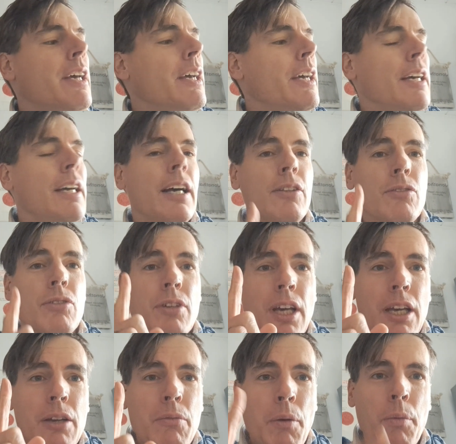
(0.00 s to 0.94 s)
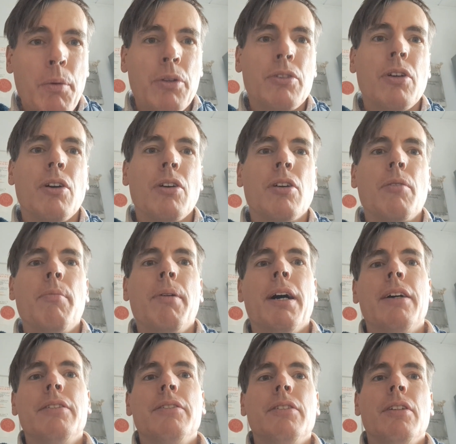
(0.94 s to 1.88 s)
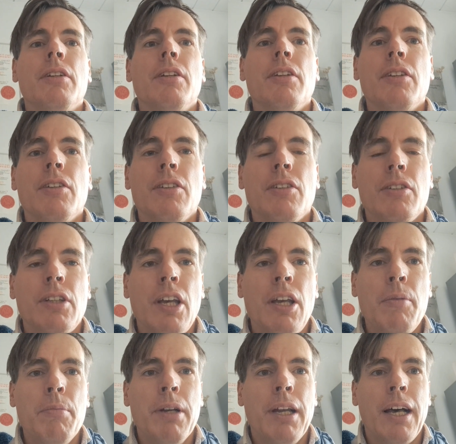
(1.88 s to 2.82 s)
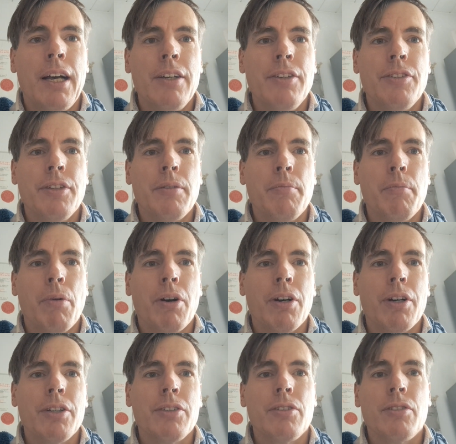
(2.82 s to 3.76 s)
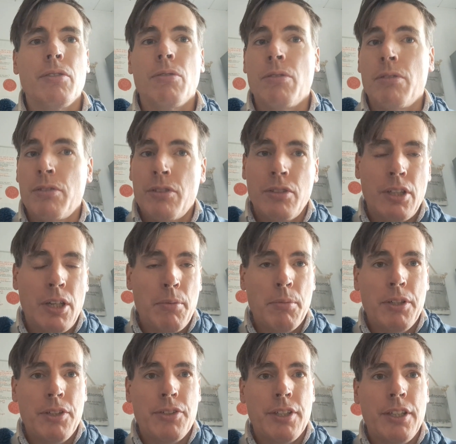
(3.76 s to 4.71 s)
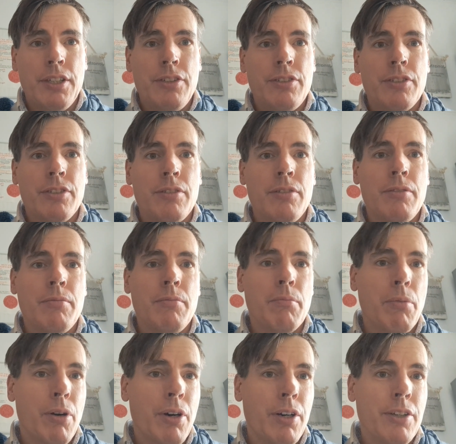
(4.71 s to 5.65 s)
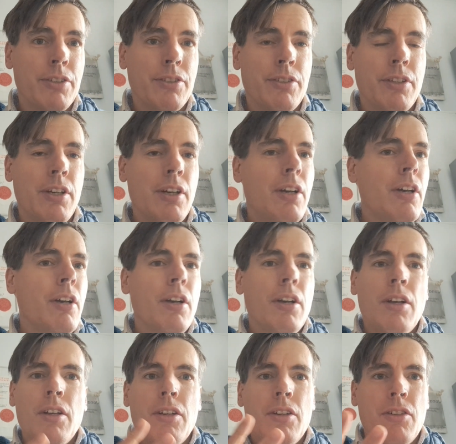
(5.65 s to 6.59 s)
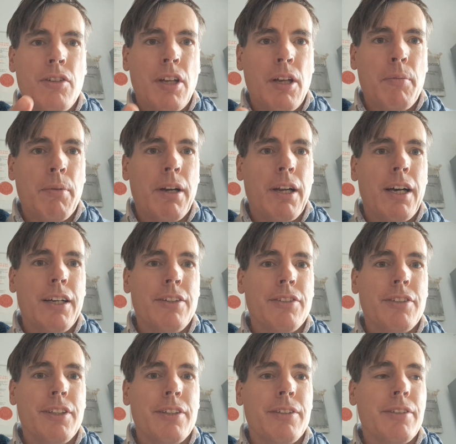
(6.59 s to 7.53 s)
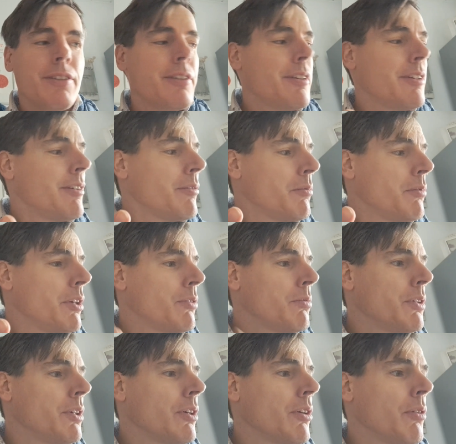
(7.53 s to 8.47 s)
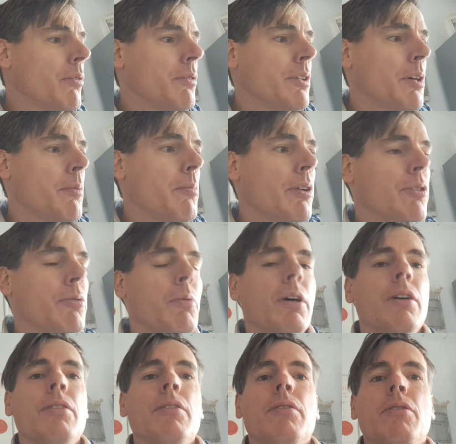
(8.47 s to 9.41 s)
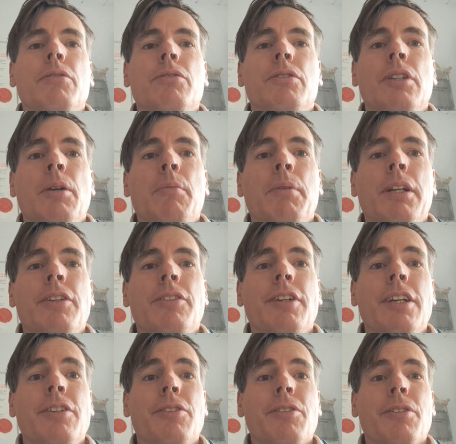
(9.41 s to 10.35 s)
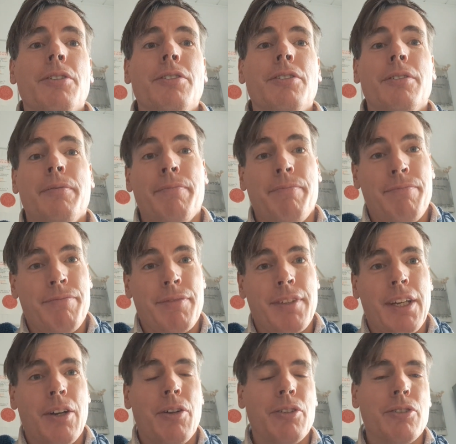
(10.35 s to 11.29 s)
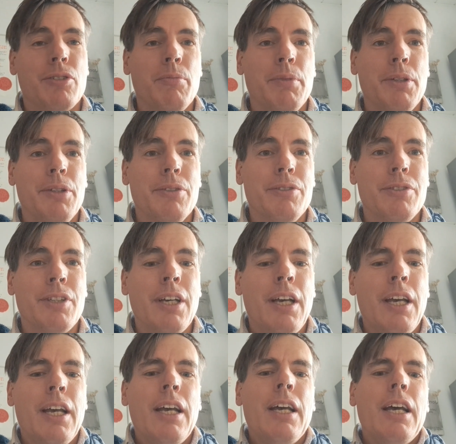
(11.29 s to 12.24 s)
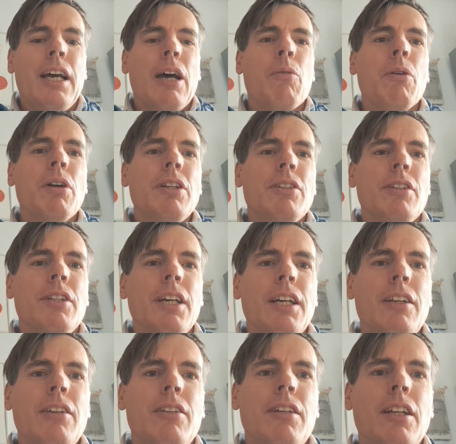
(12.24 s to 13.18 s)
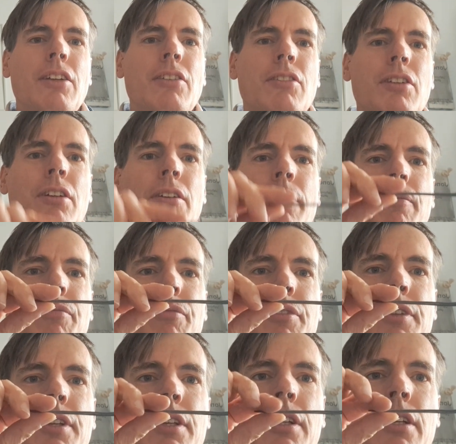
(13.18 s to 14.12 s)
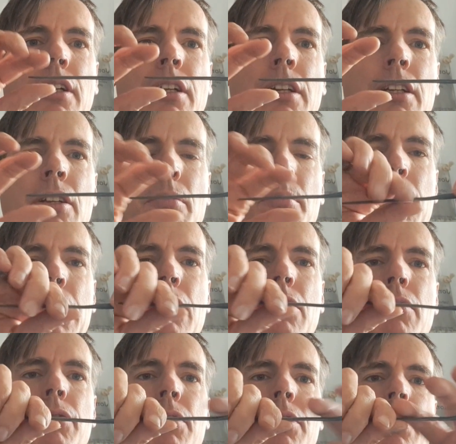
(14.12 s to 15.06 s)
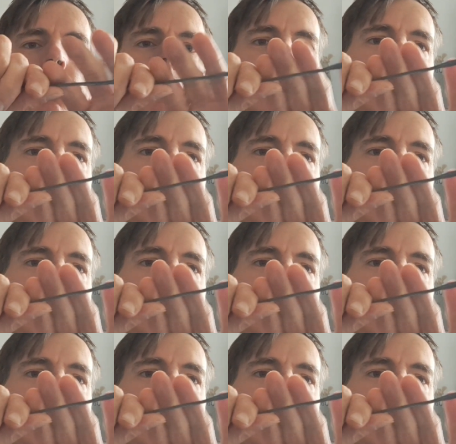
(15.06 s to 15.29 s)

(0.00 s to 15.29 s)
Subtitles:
And today we will talk about stabilizing bars or stabilisation bars, stabilizers, as we call them as well, or stabilisators can also be used. And what is that? That's a little bit of a